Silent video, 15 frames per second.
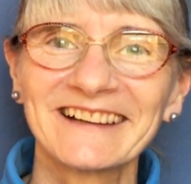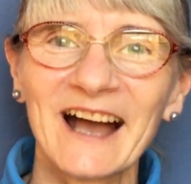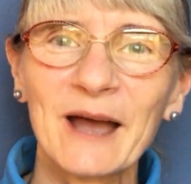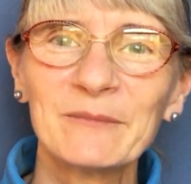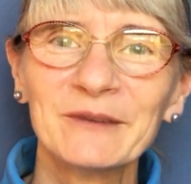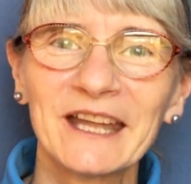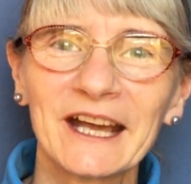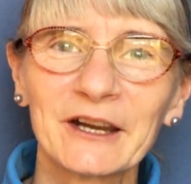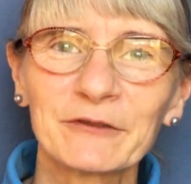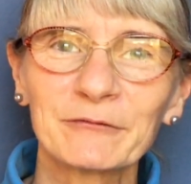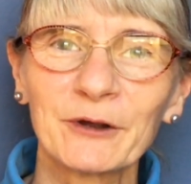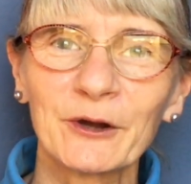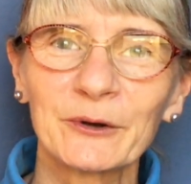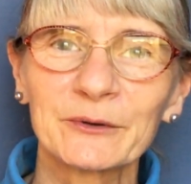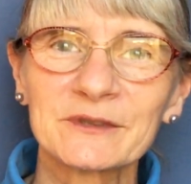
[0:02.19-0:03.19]
I'm Nana
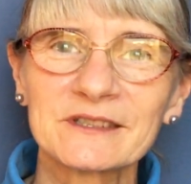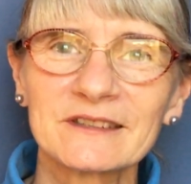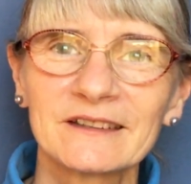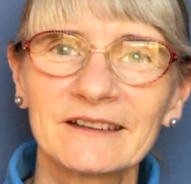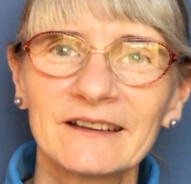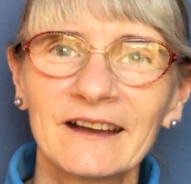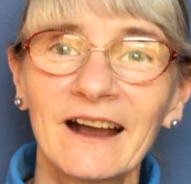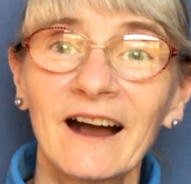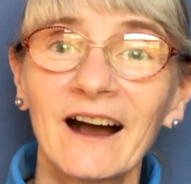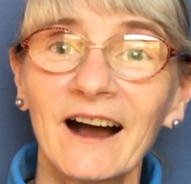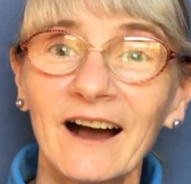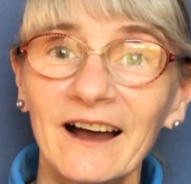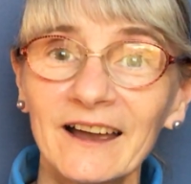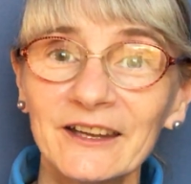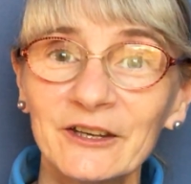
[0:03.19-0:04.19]
Rose.
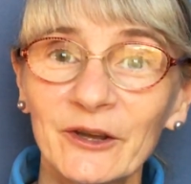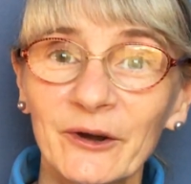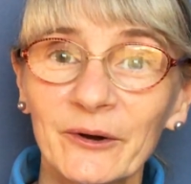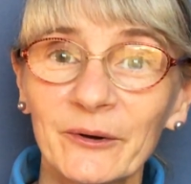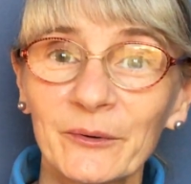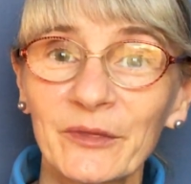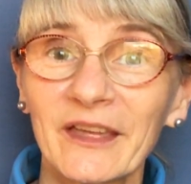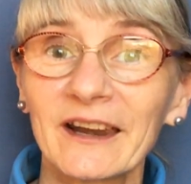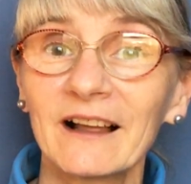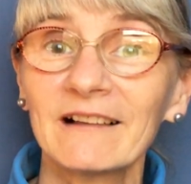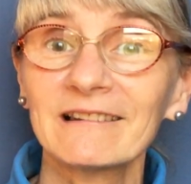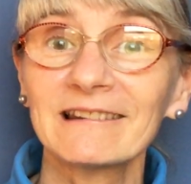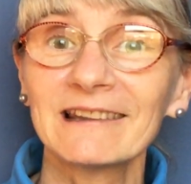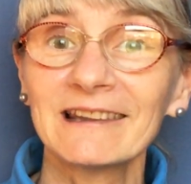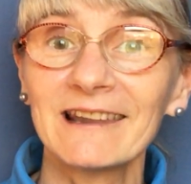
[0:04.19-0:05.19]
I know that a
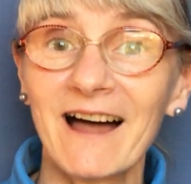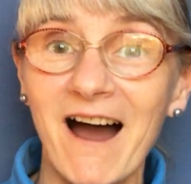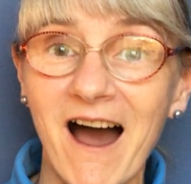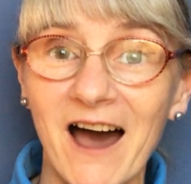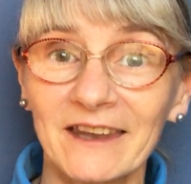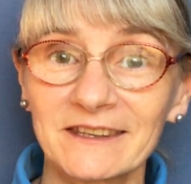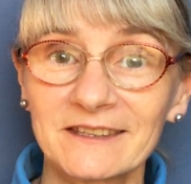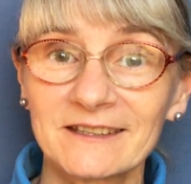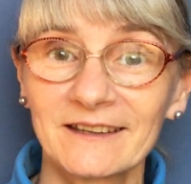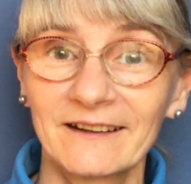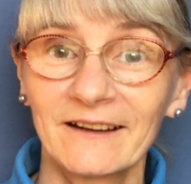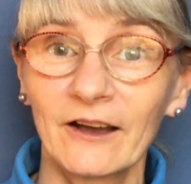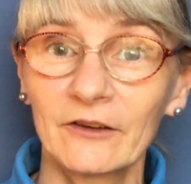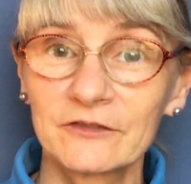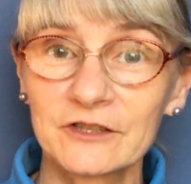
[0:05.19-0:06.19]
lot
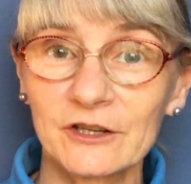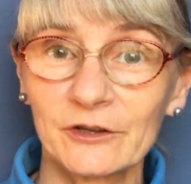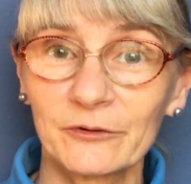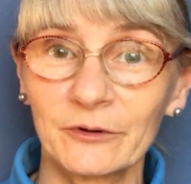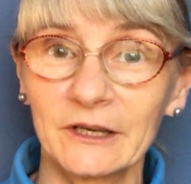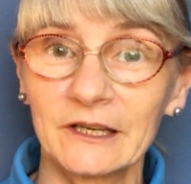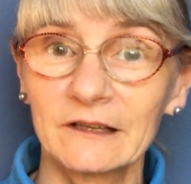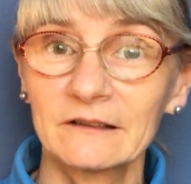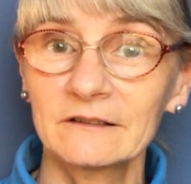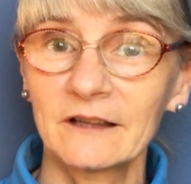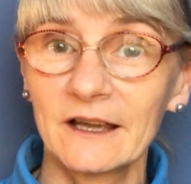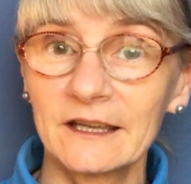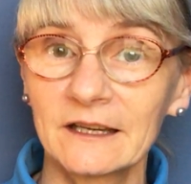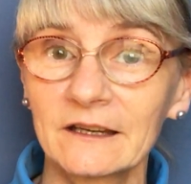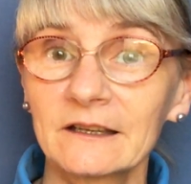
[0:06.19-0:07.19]
of children
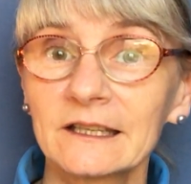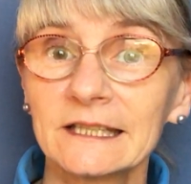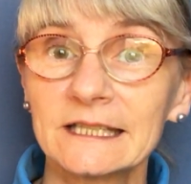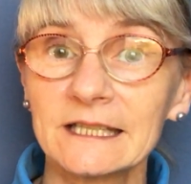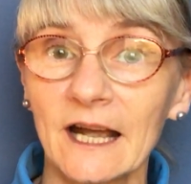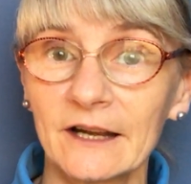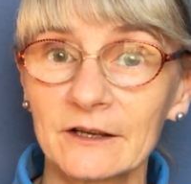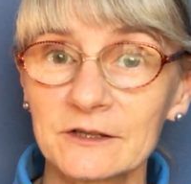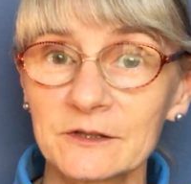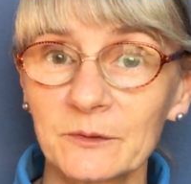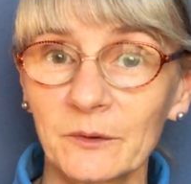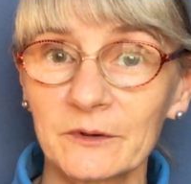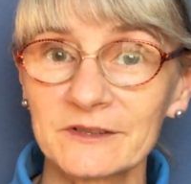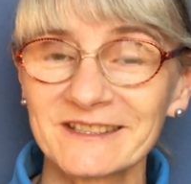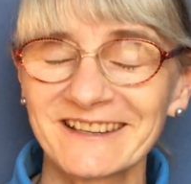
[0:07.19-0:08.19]
like
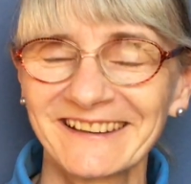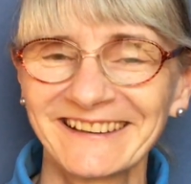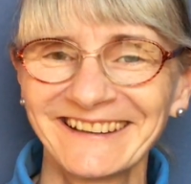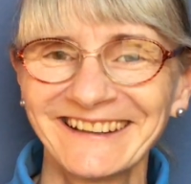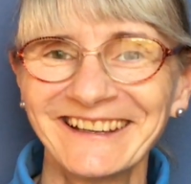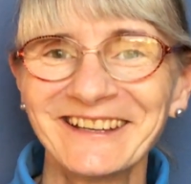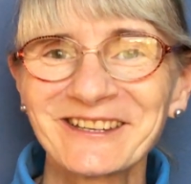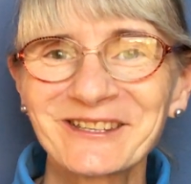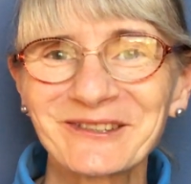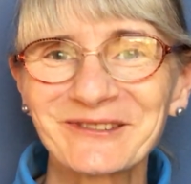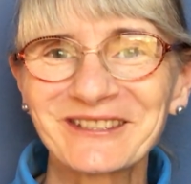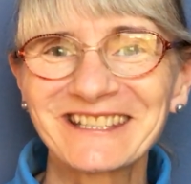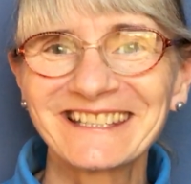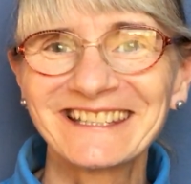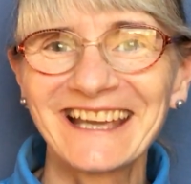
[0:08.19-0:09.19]
dinosaurs. So
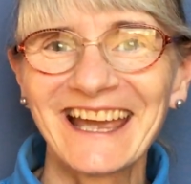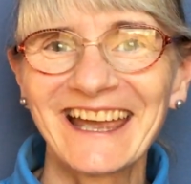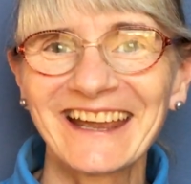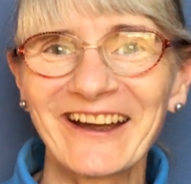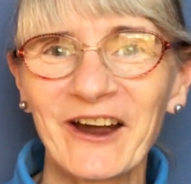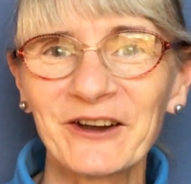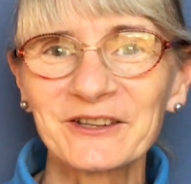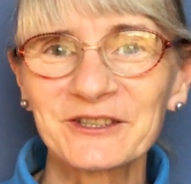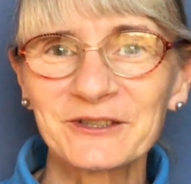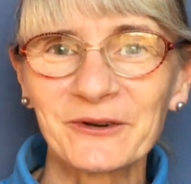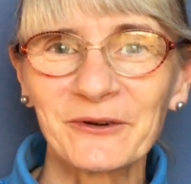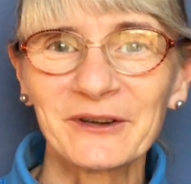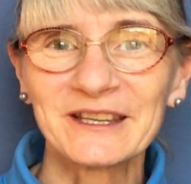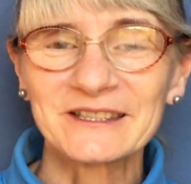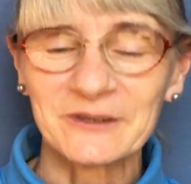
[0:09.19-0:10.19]
today our
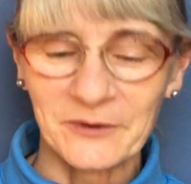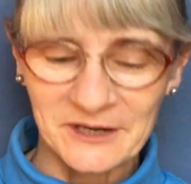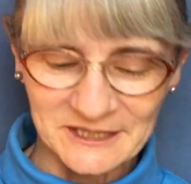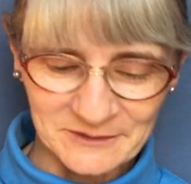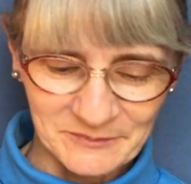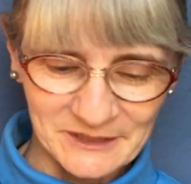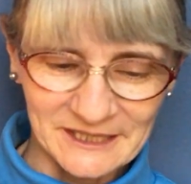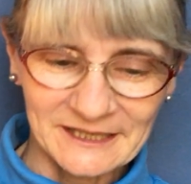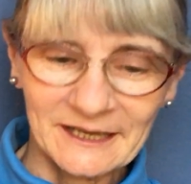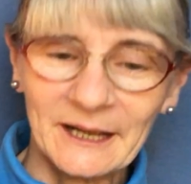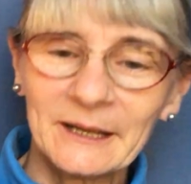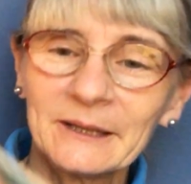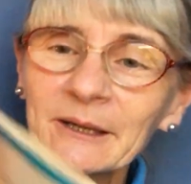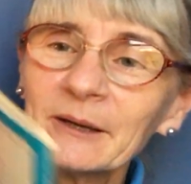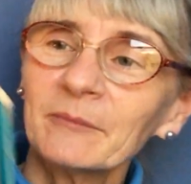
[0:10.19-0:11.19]
story is going to be
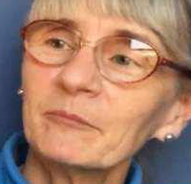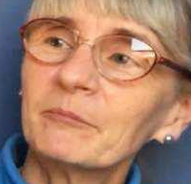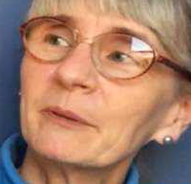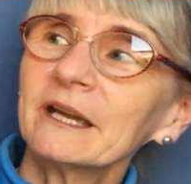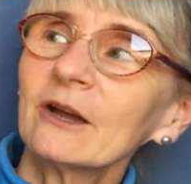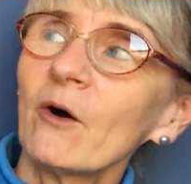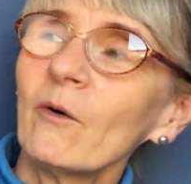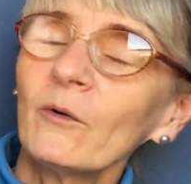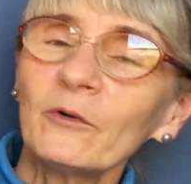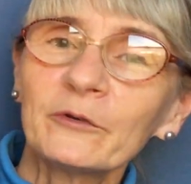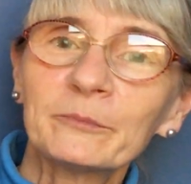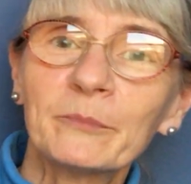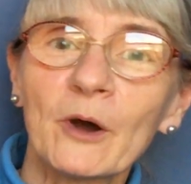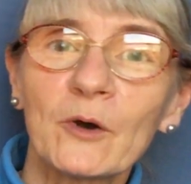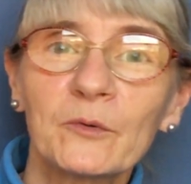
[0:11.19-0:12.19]
Big
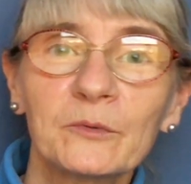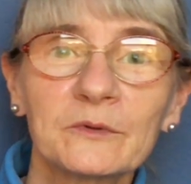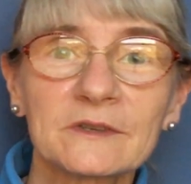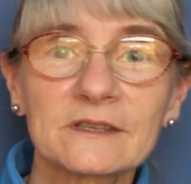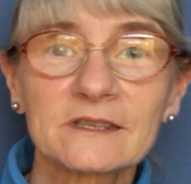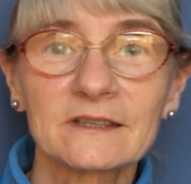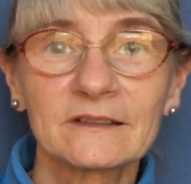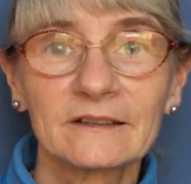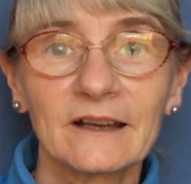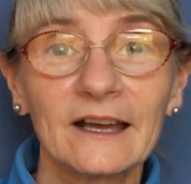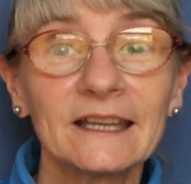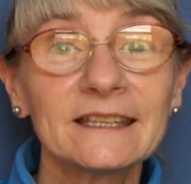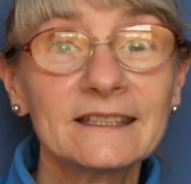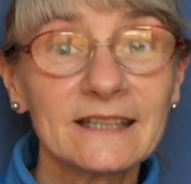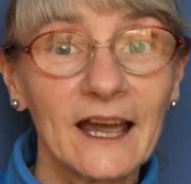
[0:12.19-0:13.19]
Old Bones,
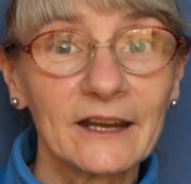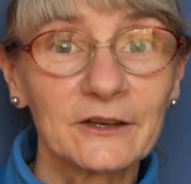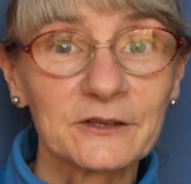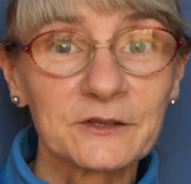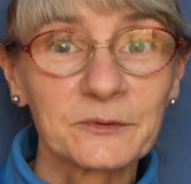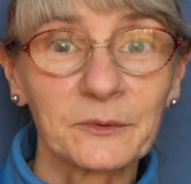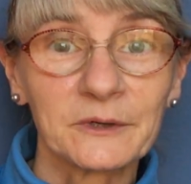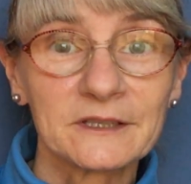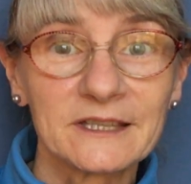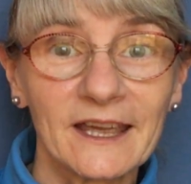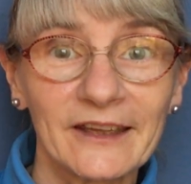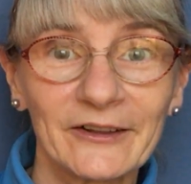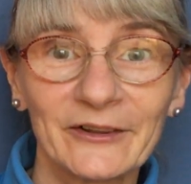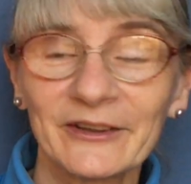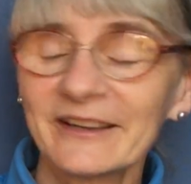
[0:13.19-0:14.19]
a Dinosaur
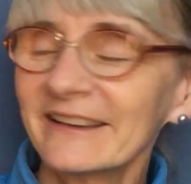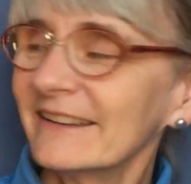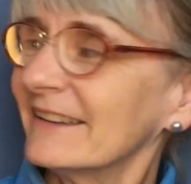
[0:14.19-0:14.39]
Tale.